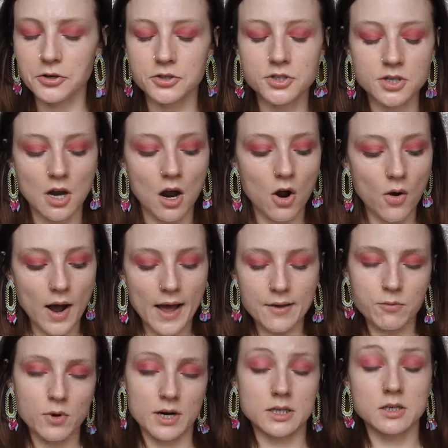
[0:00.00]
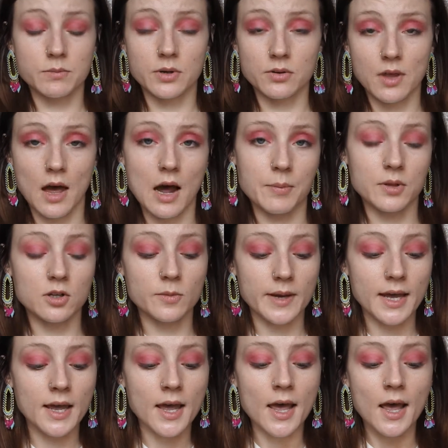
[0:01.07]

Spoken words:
So I wanted to build that up a little bit.